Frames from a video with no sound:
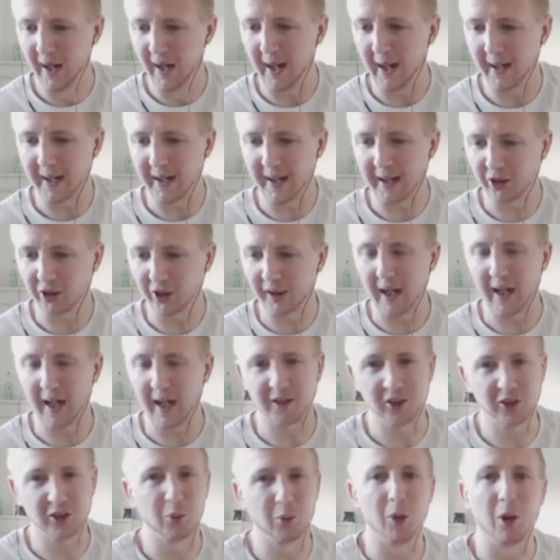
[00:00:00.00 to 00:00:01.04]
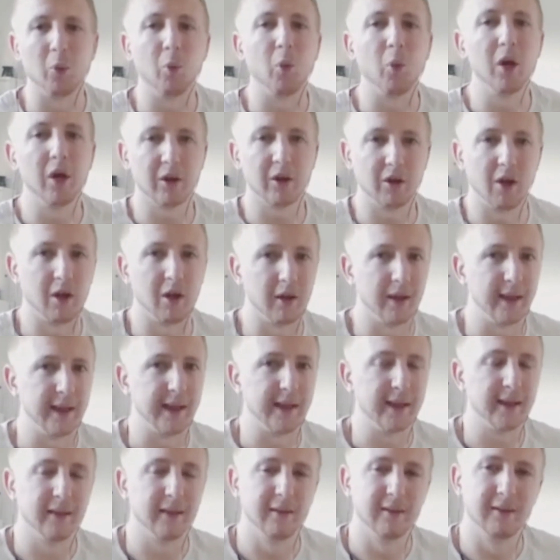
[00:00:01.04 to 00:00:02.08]
and then she's had some a work
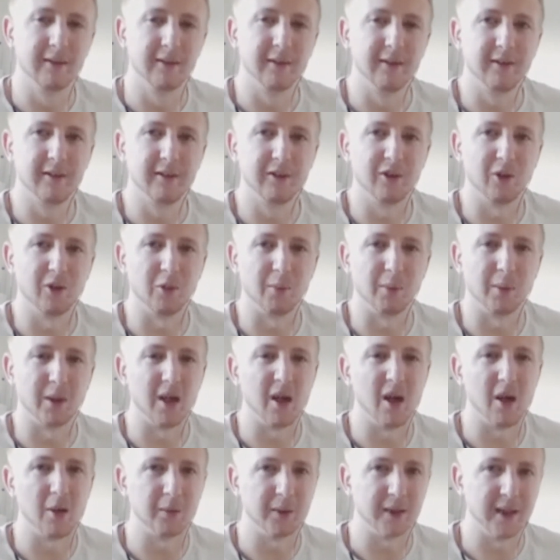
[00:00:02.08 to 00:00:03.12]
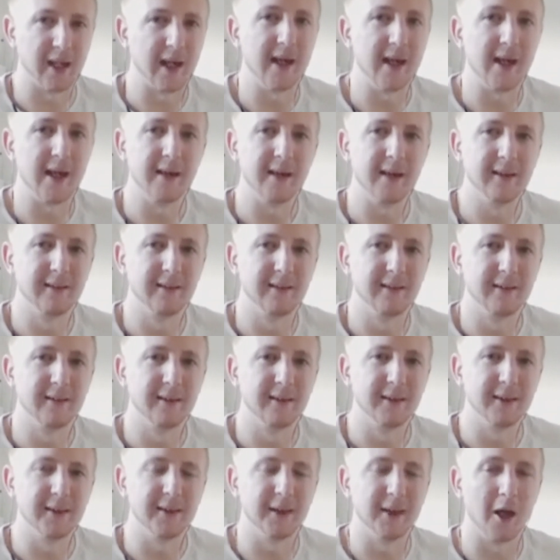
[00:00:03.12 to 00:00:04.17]
colleague, something like, oh, is that it?
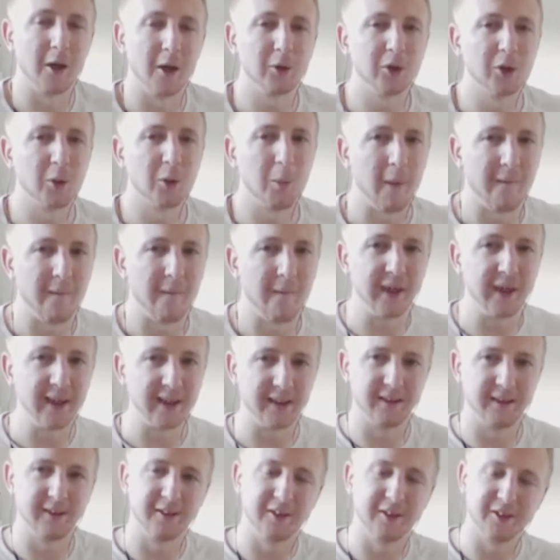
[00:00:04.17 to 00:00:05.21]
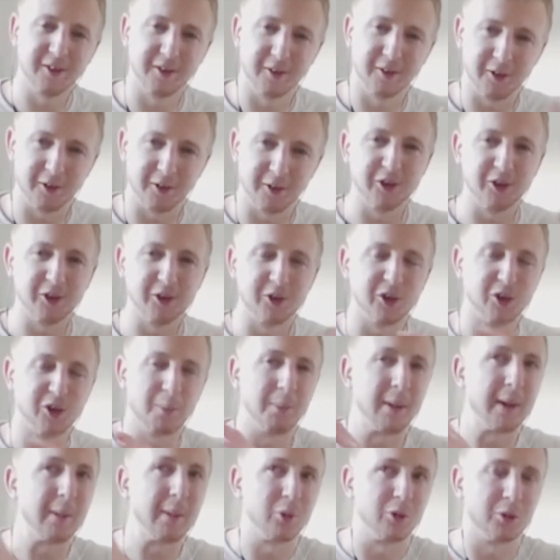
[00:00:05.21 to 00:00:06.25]
You know, mm. so I think
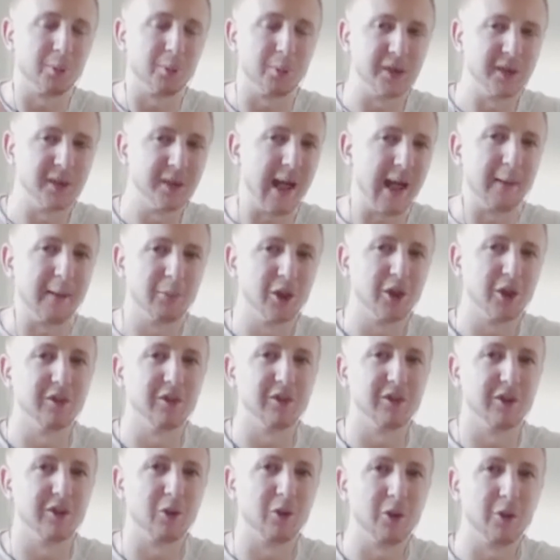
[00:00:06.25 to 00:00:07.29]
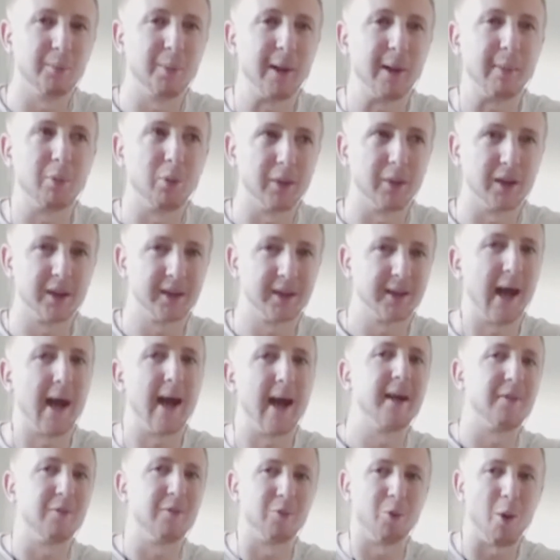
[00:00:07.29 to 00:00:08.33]
people's perceptions, uh, people are
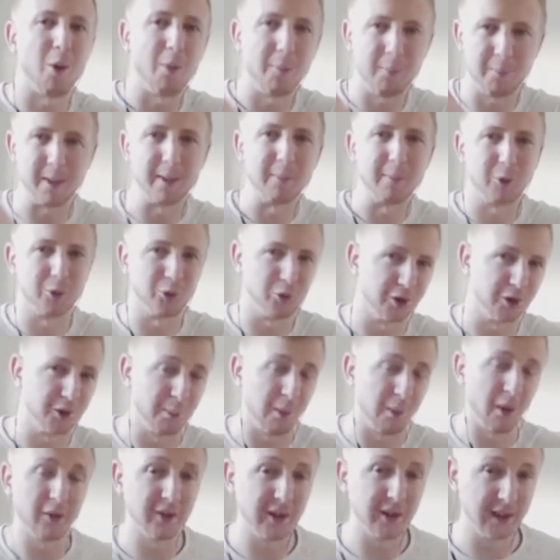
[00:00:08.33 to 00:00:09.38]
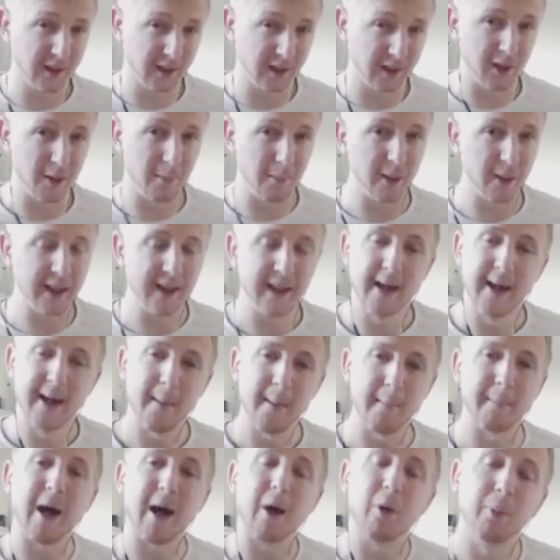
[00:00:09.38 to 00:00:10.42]
scared of what people's responses are going to be,
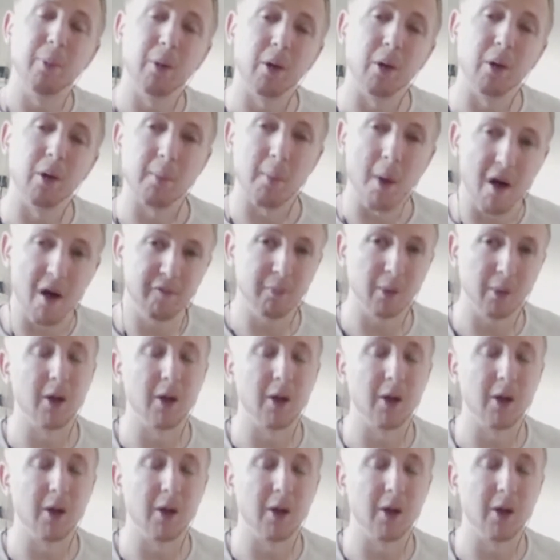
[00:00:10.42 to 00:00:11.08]
and that'll put them off